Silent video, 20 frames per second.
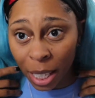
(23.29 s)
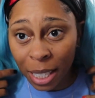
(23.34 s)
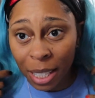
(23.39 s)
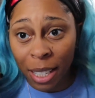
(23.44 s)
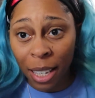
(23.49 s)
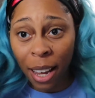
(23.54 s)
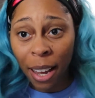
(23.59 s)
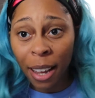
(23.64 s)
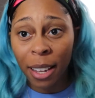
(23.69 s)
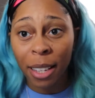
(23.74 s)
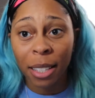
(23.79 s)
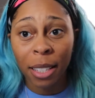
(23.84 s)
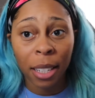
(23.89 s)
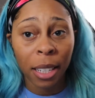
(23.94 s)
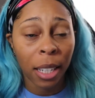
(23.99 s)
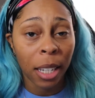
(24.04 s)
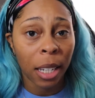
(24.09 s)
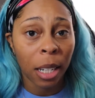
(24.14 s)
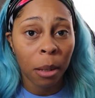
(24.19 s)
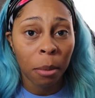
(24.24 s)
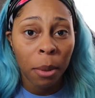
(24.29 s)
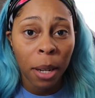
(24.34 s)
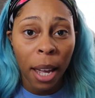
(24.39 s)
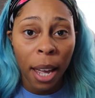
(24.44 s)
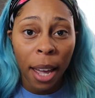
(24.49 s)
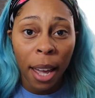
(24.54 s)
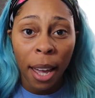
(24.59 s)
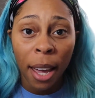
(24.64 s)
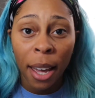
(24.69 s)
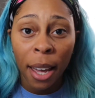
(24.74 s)
Today is cleanup
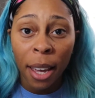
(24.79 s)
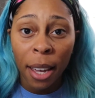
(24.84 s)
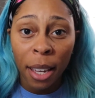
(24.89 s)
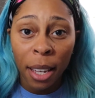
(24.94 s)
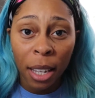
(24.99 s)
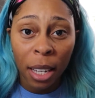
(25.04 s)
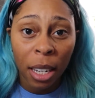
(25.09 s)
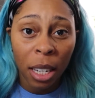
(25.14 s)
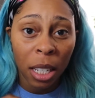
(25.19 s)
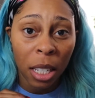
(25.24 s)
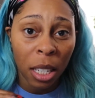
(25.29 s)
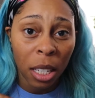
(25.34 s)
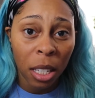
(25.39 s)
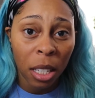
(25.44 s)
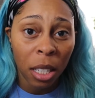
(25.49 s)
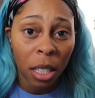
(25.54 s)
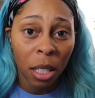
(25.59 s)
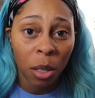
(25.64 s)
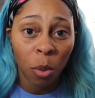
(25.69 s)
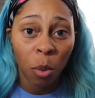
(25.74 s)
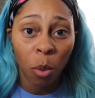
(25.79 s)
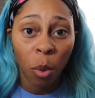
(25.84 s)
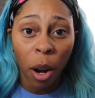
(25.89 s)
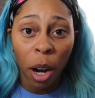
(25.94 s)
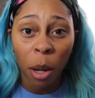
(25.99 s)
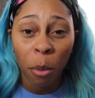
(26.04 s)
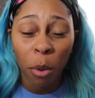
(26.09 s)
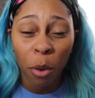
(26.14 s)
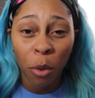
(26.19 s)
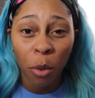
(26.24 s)
day. It is
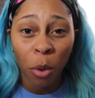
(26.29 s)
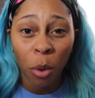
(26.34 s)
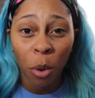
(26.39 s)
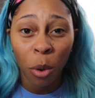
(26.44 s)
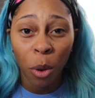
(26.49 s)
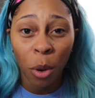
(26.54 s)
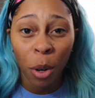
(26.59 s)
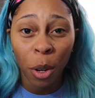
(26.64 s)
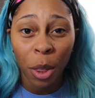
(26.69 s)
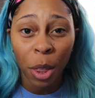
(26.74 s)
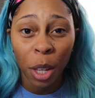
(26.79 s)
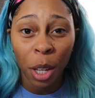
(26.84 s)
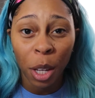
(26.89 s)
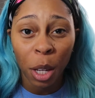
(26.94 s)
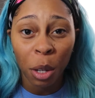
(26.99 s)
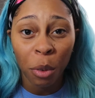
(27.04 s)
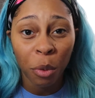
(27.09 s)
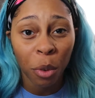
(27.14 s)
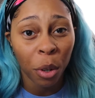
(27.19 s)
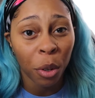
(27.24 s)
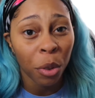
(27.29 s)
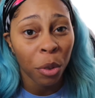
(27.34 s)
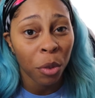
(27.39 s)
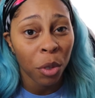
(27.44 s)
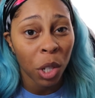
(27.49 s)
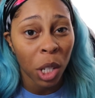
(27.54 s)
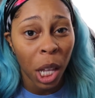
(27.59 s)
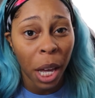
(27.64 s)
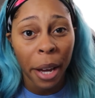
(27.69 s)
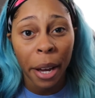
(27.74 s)
right before the 4th of
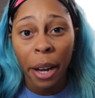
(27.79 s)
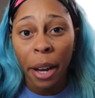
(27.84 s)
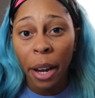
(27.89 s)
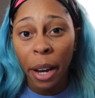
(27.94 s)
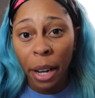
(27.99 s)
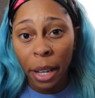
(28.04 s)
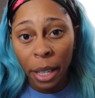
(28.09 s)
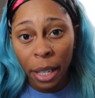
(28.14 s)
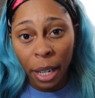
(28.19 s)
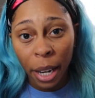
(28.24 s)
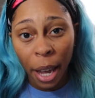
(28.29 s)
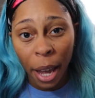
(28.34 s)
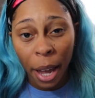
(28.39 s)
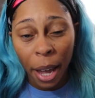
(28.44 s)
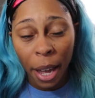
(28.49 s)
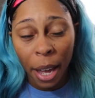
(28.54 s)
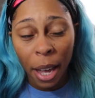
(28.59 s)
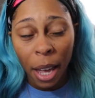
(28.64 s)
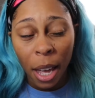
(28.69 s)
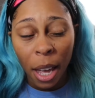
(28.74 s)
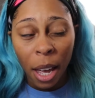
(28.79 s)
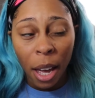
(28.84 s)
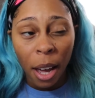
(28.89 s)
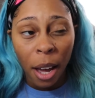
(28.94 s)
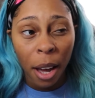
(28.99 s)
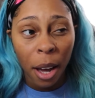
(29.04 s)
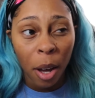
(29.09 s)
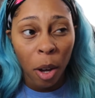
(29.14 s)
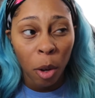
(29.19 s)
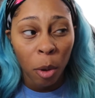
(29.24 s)
July holiday.
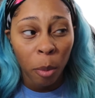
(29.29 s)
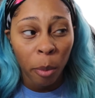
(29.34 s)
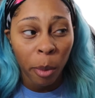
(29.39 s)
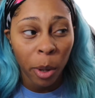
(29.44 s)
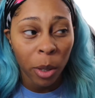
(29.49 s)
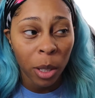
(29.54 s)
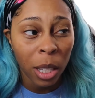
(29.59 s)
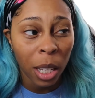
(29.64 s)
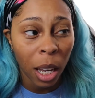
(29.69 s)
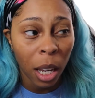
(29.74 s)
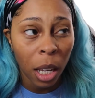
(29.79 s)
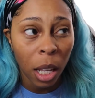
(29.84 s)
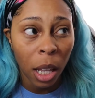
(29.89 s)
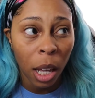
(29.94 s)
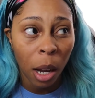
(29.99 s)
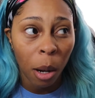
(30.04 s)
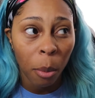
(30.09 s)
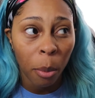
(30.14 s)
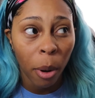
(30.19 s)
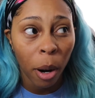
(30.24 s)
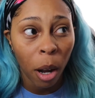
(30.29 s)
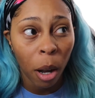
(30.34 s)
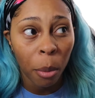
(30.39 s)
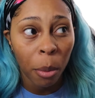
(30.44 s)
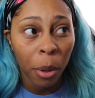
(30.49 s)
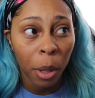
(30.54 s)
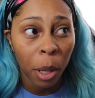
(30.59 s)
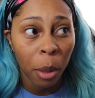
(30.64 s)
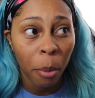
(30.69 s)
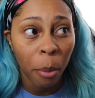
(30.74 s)
Most likely I'll
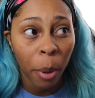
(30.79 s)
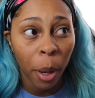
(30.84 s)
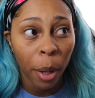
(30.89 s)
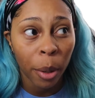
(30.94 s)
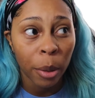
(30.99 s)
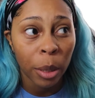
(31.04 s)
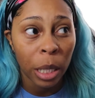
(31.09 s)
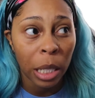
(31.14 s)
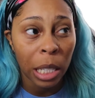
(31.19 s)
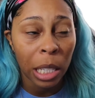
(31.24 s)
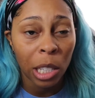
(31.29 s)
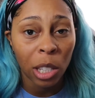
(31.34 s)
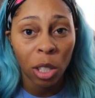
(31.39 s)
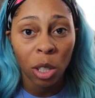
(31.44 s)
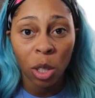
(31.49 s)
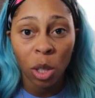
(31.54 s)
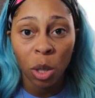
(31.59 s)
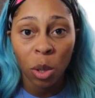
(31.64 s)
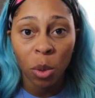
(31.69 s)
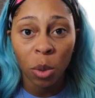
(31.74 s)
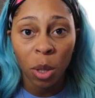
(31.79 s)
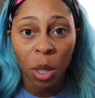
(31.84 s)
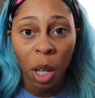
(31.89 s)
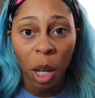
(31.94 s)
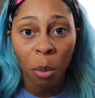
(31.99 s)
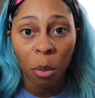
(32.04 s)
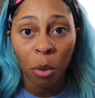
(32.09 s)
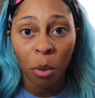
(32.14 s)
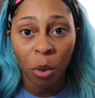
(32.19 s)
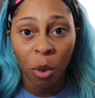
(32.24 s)
probably post this the
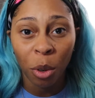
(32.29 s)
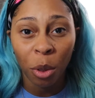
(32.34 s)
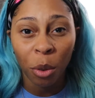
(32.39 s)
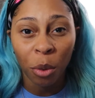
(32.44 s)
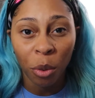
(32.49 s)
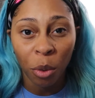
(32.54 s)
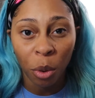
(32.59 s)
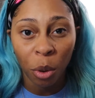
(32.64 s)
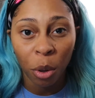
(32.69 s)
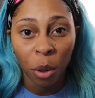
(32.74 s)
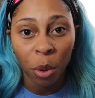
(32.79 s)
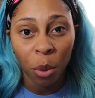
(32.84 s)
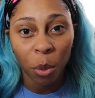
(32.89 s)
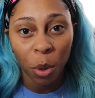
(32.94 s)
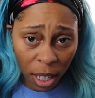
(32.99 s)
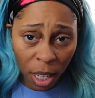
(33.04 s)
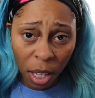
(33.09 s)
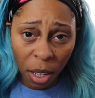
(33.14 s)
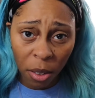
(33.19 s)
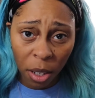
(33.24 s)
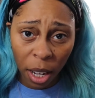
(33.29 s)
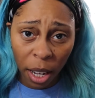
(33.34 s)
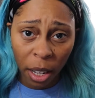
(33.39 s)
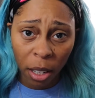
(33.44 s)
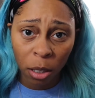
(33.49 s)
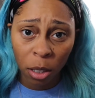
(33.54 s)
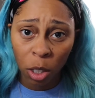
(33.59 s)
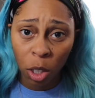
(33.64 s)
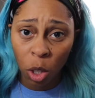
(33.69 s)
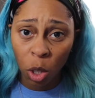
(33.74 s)
Tuesday before the 4th. To get
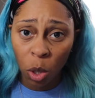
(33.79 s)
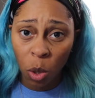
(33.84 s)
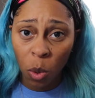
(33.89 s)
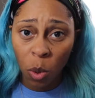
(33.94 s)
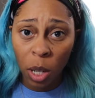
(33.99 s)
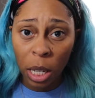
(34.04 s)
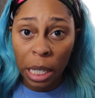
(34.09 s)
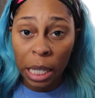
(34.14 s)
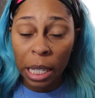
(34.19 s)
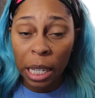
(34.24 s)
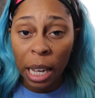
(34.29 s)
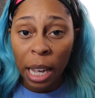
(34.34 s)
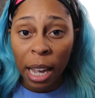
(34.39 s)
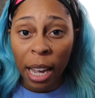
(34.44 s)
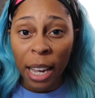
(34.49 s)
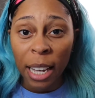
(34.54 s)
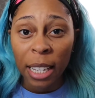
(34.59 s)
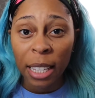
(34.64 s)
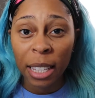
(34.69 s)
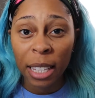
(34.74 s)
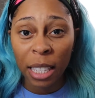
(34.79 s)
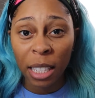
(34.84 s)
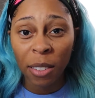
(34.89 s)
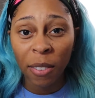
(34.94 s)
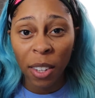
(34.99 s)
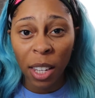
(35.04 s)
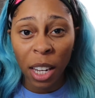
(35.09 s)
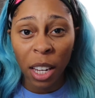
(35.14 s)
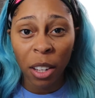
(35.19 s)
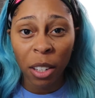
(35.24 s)
down to it, this
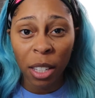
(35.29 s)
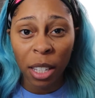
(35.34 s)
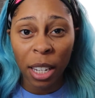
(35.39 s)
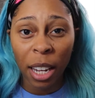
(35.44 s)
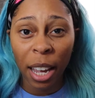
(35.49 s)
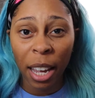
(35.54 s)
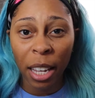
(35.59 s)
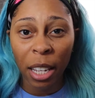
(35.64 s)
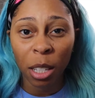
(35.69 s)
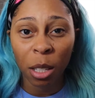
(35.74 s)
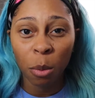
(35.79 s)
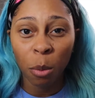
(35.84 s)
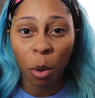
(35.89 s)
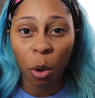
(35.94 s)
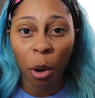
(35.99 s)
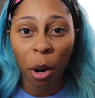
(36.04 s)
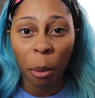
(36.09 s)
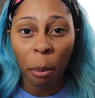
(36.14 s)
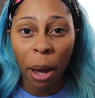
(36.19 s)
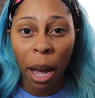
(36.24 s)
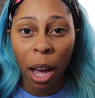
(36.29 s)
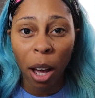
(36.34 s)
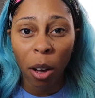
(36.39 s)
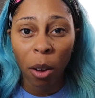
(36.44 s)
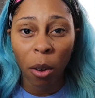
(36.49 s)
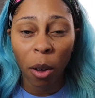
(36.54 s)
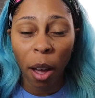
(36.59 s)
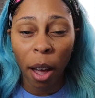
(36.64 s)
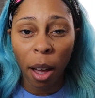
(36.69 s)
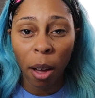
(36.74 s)
video today is more
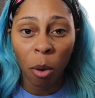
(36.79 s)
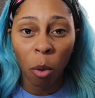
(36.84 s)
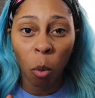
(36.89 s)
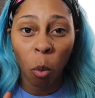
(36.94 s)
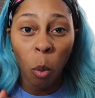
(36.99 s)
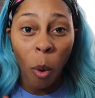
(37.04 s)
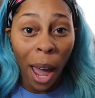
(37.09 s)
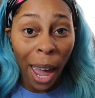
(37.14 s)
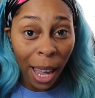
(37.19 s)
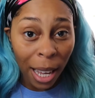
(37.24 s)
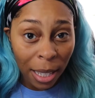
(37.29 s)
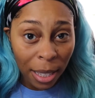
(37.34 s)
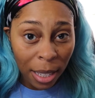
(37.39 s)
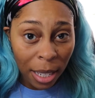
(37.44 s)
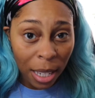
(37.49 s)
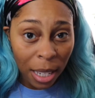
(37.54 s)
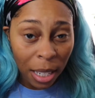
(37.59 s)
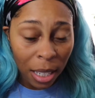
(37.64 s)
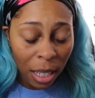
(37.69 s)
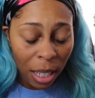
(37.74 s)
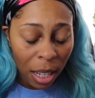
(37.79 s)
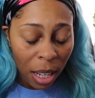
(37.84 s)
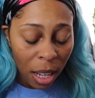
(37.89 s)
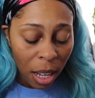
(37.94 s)
about waxing.